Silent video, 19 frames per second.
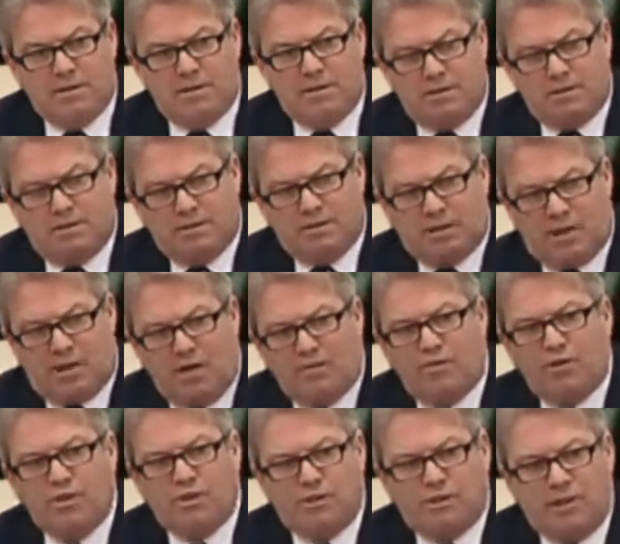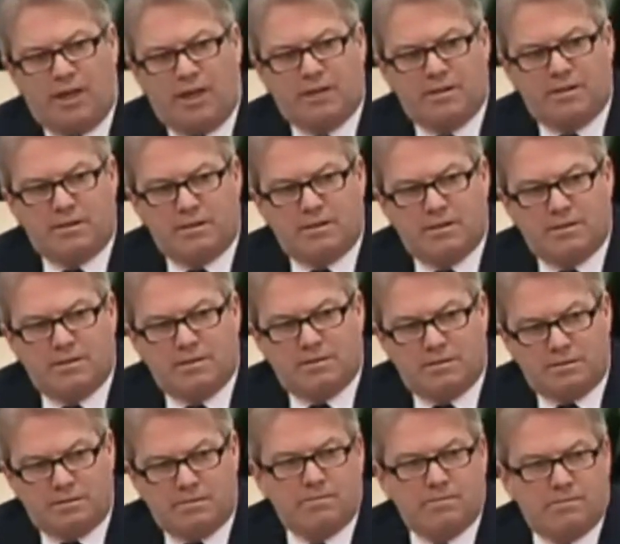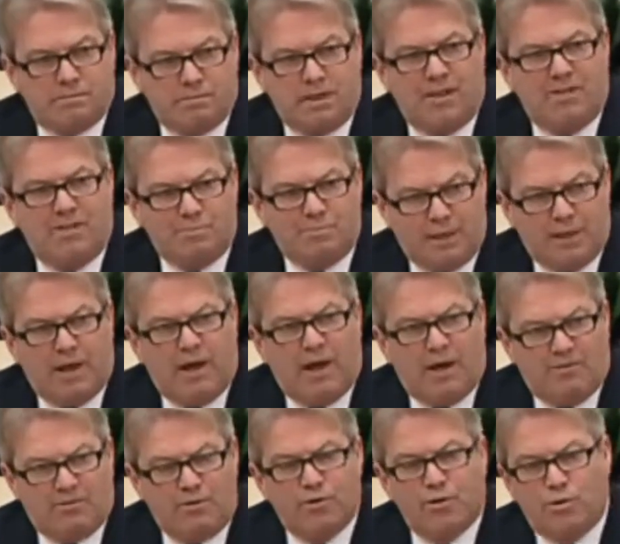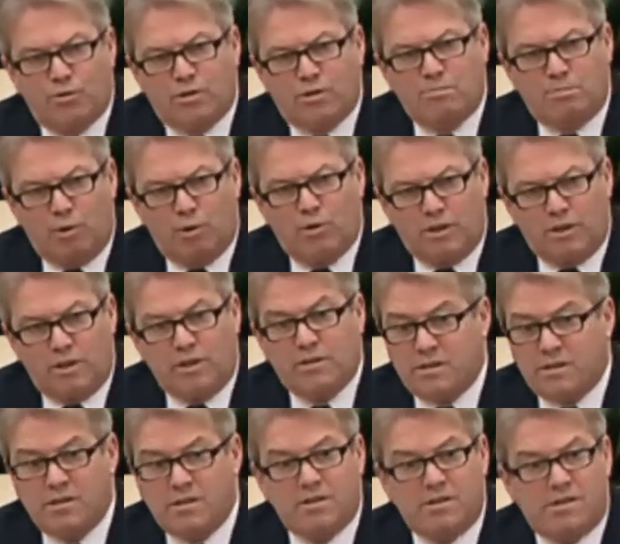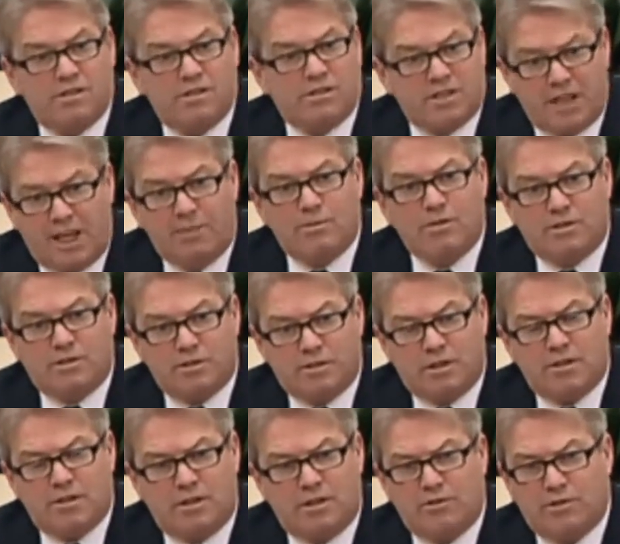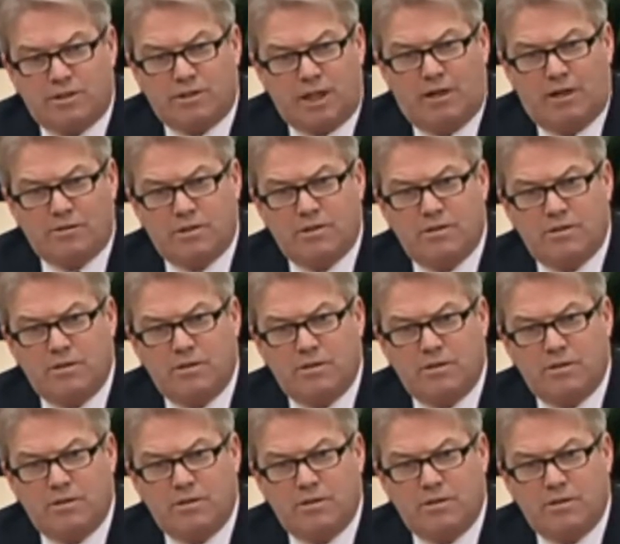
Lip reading: The coverage that they've been offered, those employees, is it the same as the 600,000?